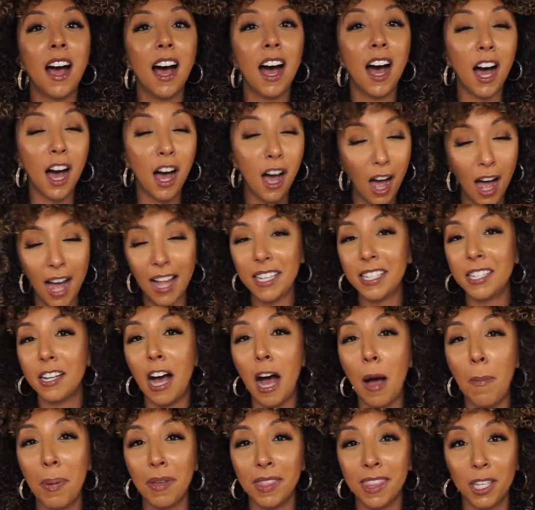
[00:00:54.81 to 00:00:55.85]
a hot
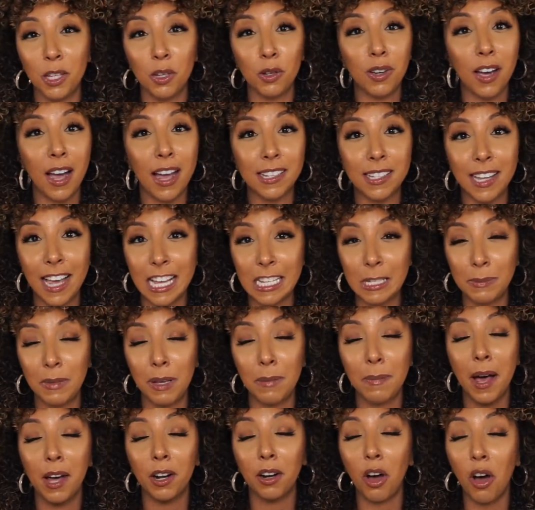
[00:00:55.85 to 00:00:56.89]
topic that you guys ask me
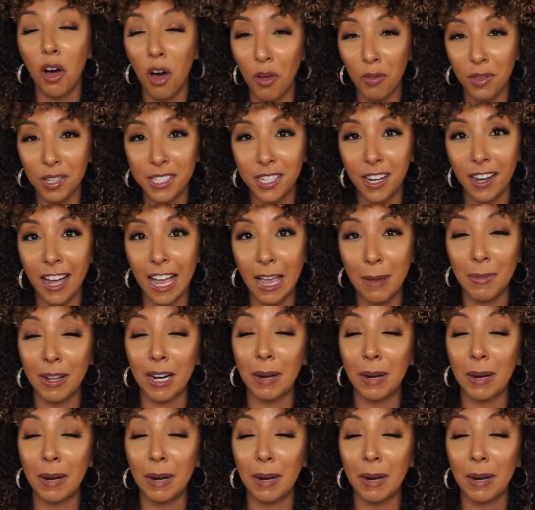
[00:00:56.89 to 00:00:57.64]
about all the time,